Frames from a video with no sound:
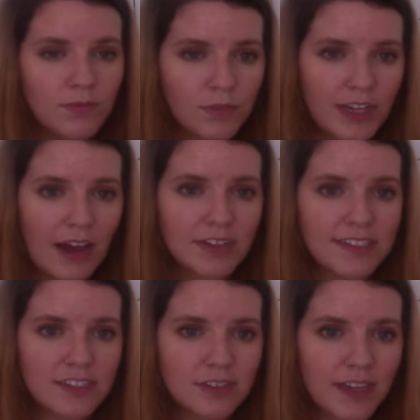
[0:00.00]
We're now in a
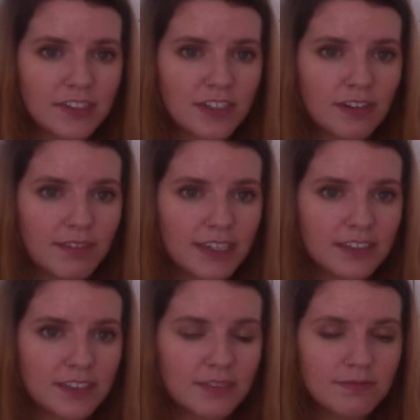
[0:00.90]
situation in
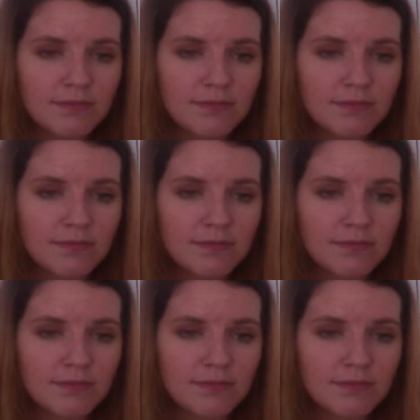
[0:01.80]
which